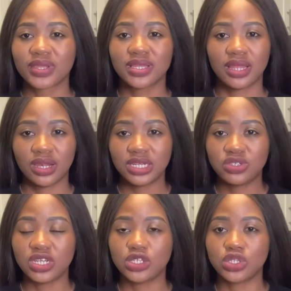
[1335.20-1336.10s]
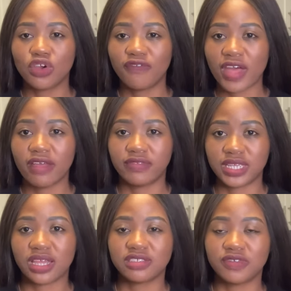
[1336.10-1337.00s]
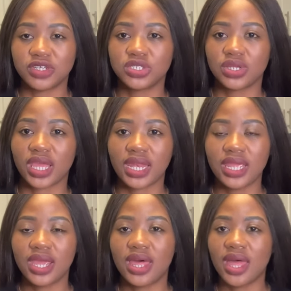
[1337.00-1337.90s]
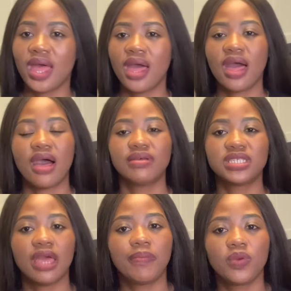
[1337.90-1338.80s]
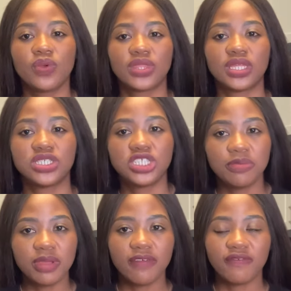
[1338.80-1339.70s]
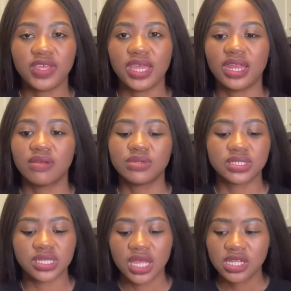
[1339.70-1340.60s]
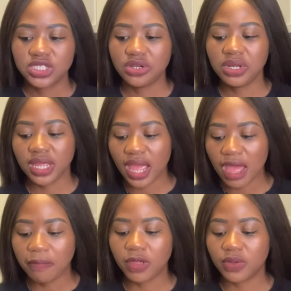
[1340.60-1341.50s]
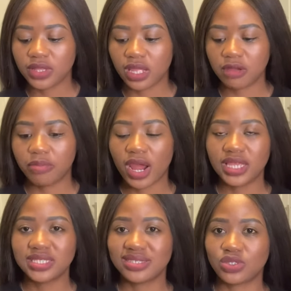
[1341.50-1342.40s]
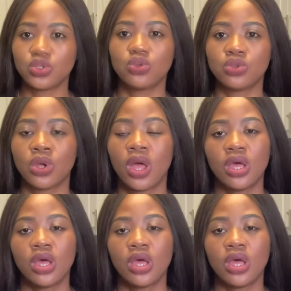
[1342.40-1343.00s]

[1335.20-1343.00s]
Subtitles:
It literally took 5 days for it to get here. I was happy with the shipping fee and I was generally happy with their prices too.